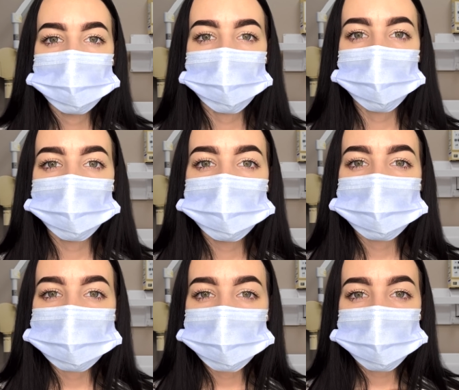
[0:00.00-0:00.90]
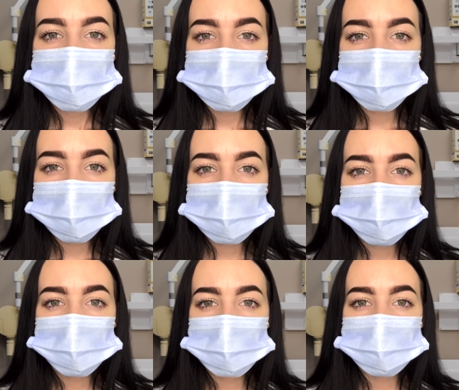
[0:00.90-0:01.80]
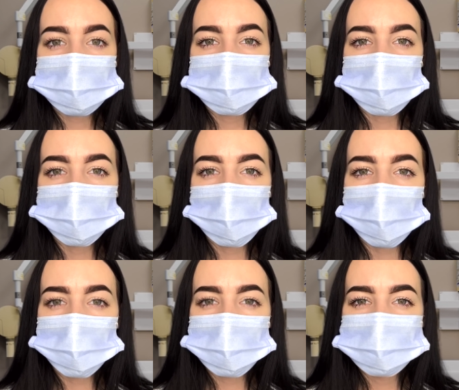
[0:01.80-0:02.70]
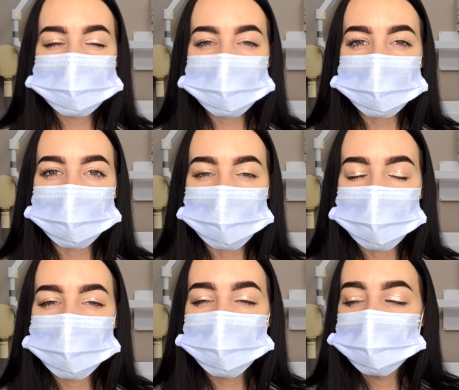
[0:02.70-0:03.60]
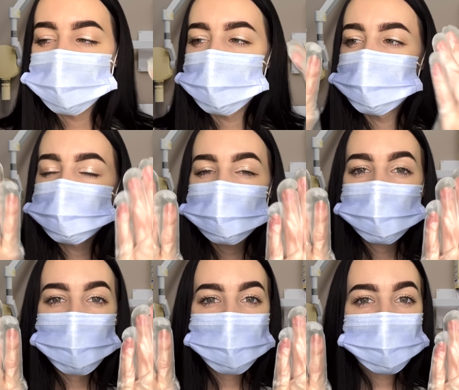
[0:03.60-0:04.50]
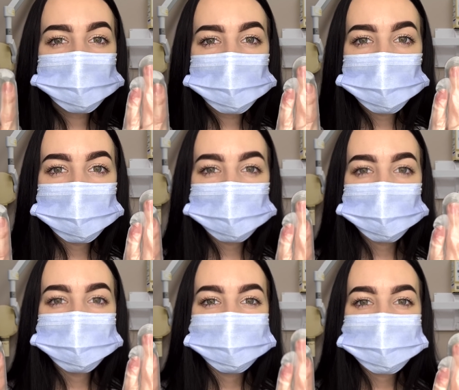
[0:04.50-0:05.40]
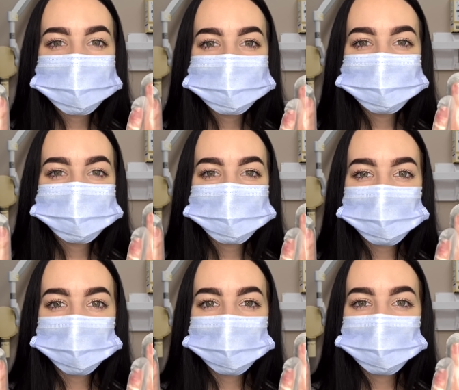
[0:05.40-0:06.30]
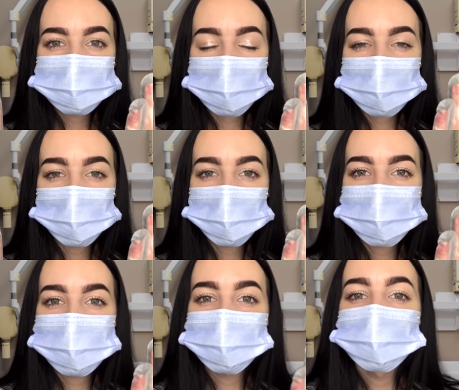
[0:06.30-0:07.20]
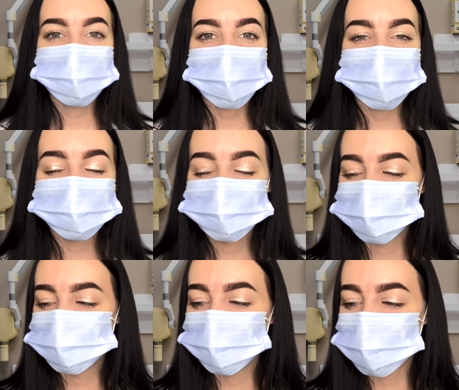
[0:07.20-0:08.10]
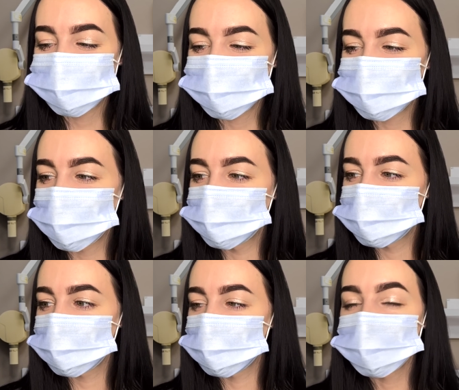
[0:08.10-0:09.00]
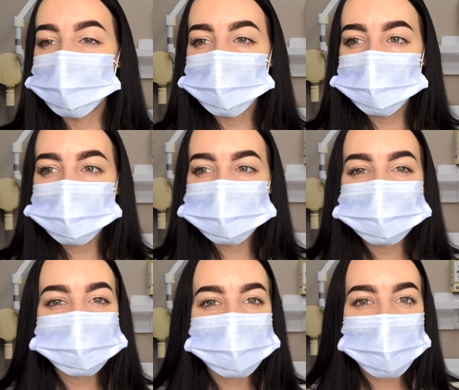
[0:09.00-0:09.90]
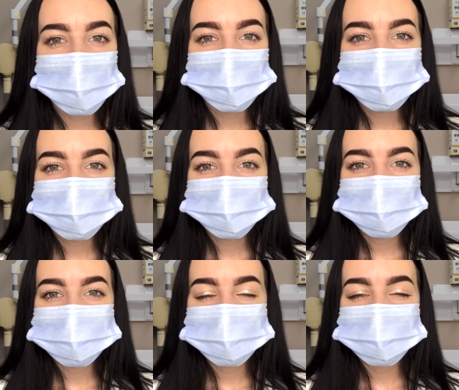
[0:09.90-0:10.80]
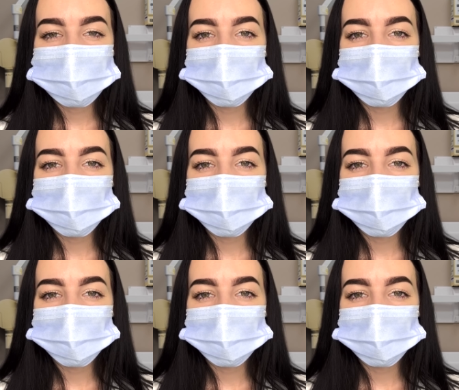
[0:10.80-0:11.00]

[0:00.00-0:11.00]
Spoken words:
Our inventory truck is a little bit delayed, so I have to work with these just for the time being. I know that the gloves are a little bit loud and crinkly,